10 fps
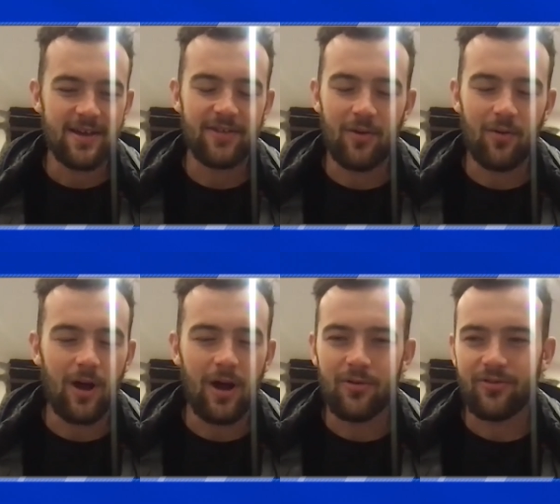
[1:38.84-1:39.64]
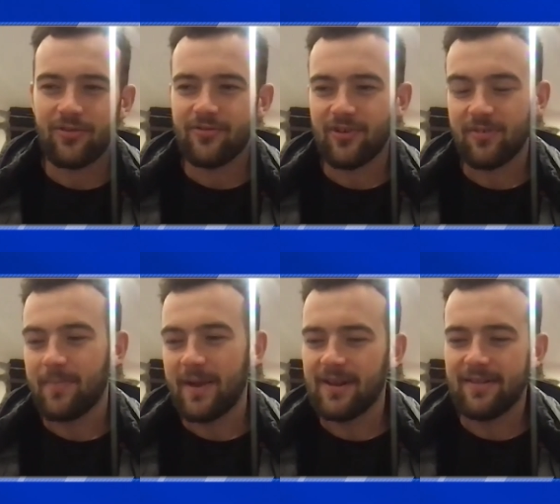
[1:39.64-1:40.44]
so I was
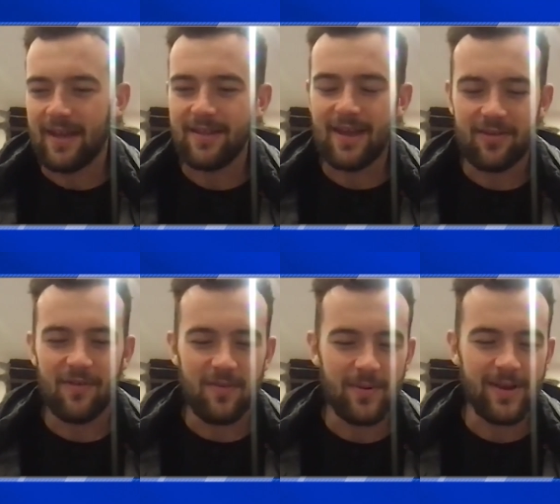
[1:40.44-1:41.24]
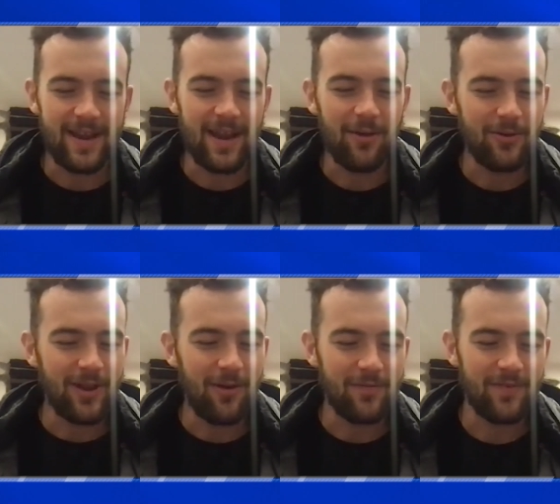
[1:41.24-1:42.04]
just basically saying yes to everybody. And then
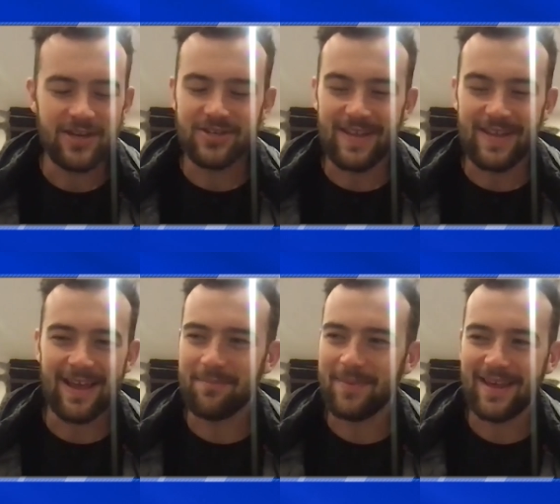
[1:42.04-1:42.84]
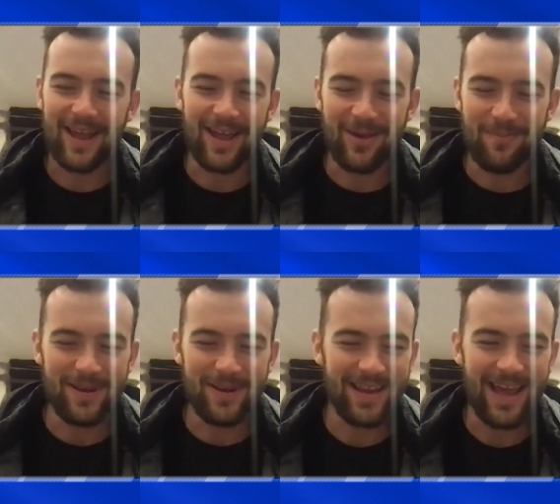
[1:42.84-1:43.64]
I would finish the day and be like
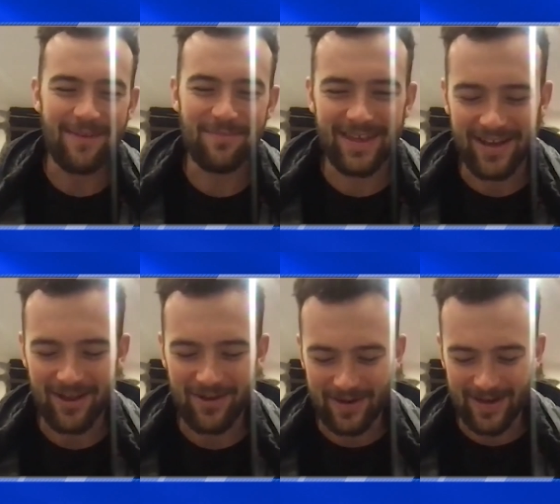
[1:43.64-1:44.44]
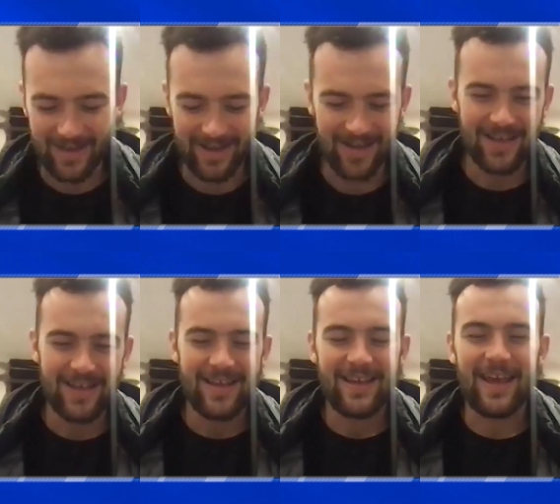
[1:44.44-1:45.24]
completely empty, and
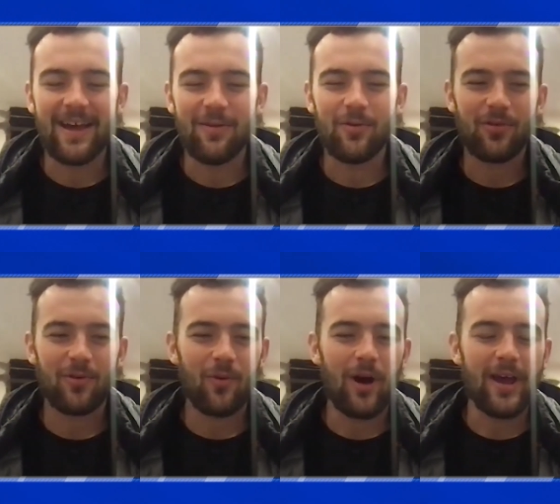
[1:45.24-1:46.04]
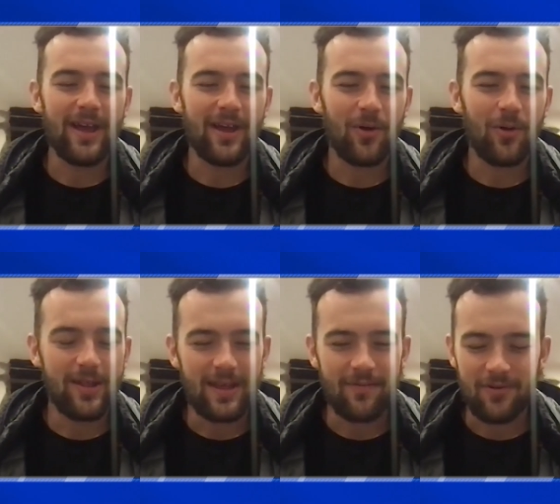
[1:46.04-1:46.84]
it was
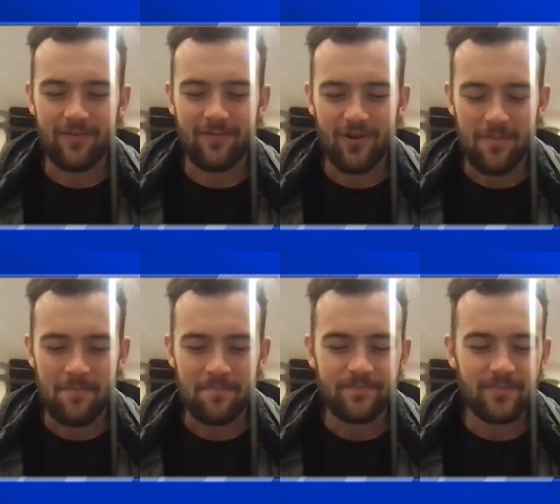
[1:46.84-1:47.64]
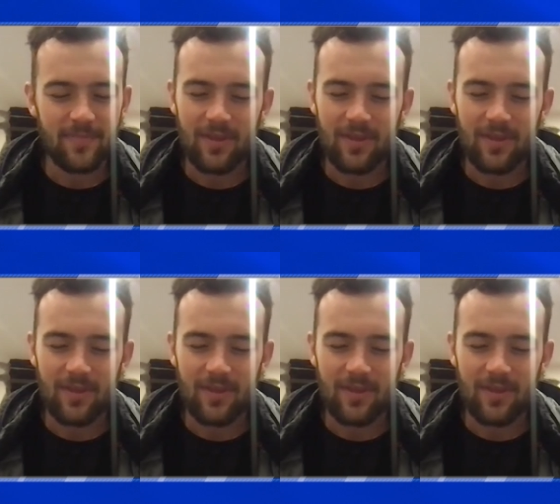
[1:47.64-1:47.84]
quite different from,